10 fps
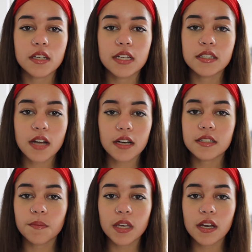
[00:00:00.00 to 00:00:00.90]
It's not
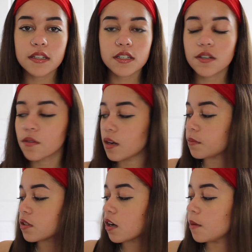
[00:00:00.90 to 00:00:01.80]
something I do. I'm
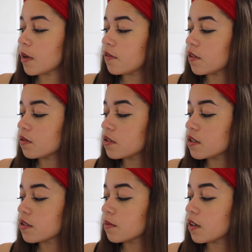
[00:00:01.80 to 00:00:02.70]
sorry, my phone
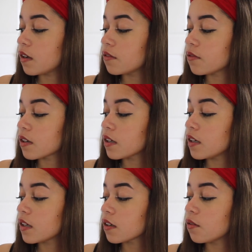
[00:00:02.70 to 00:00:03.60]
just went off. We're gonna
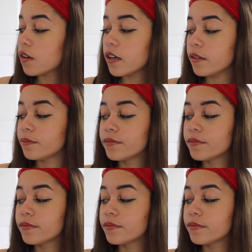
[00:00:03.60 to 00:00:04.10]
ignore it.